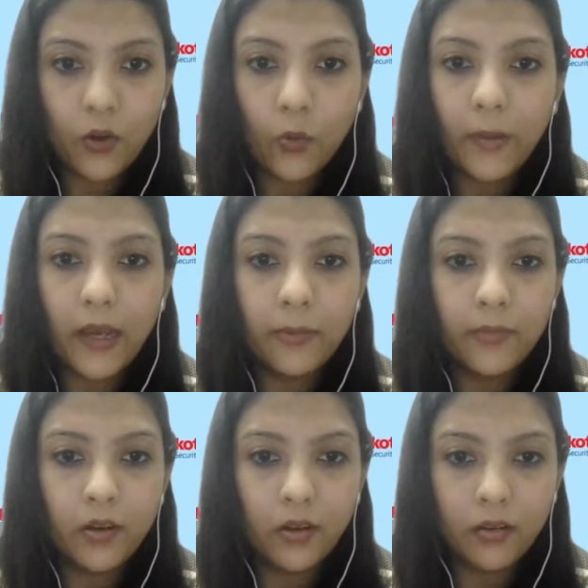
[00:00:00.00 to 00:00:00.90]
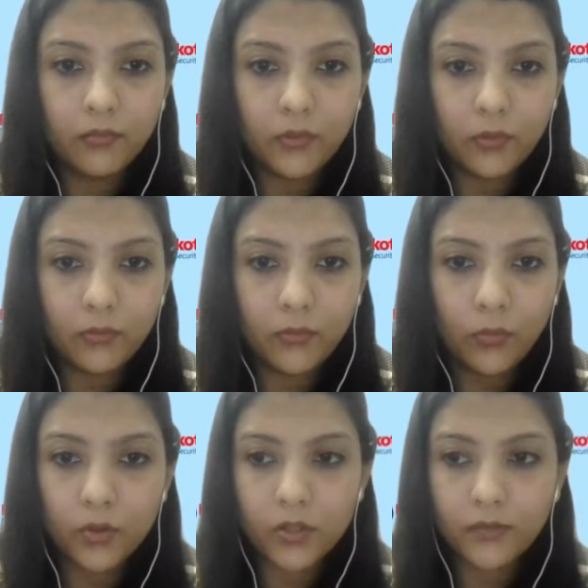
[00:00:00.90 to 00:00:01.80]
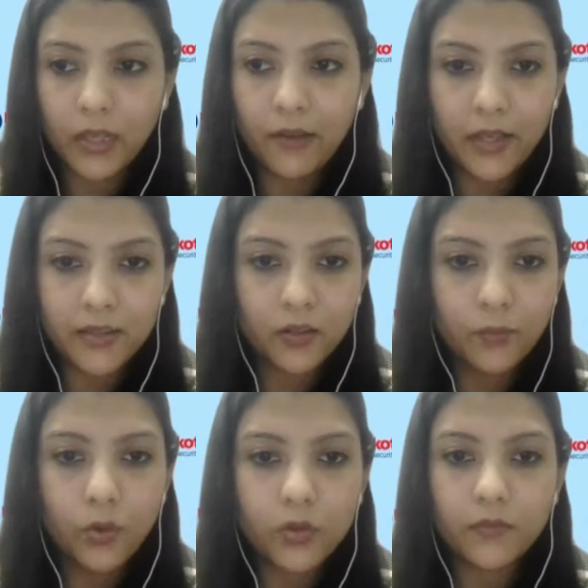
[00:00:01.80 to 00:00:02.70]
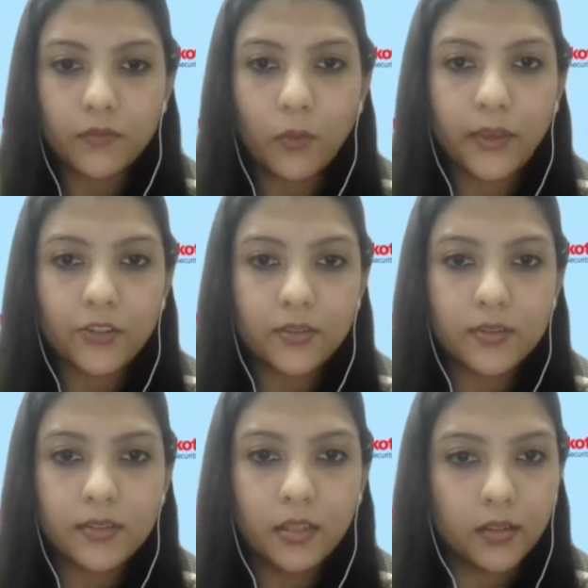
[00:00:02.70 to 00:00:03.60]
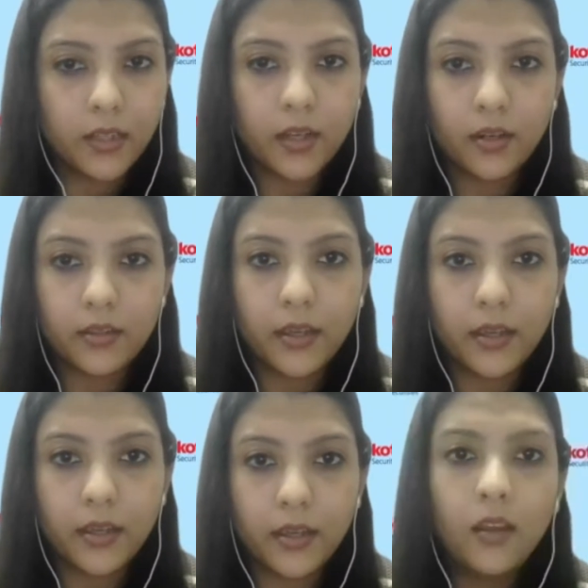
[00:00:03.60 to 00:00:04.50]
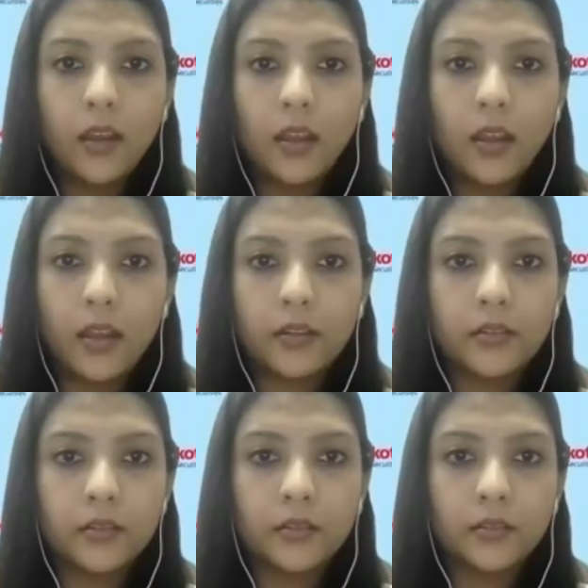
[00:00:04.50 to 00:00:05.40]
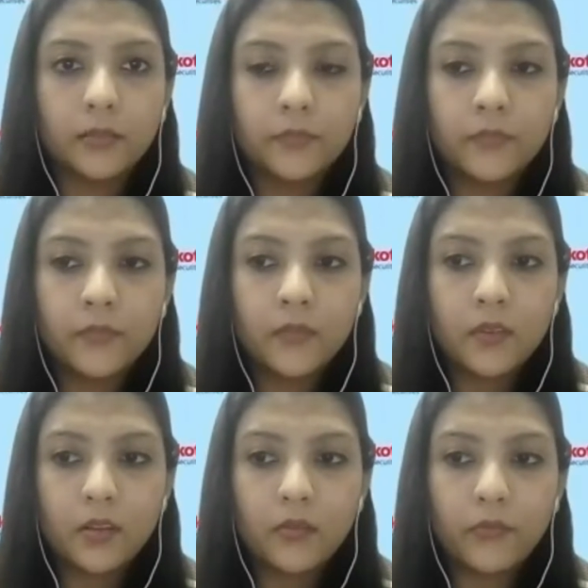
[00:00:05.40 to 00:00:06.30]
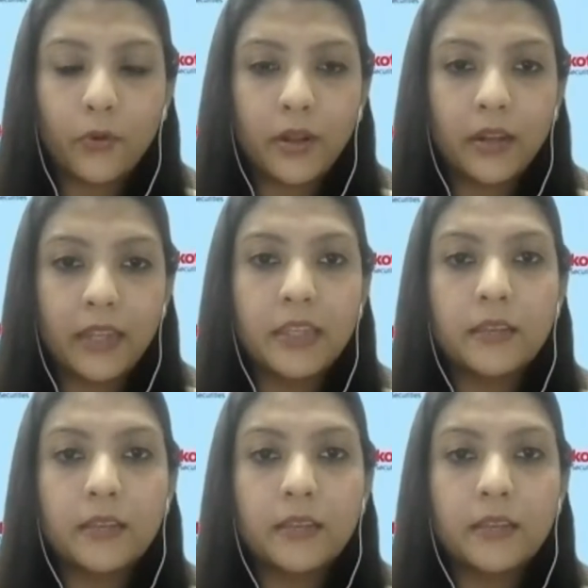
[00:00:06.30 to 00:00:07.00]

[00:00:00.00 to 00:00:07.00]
hope I am uh, most of the, I have answered most of the questions here that are there. And uh, for any,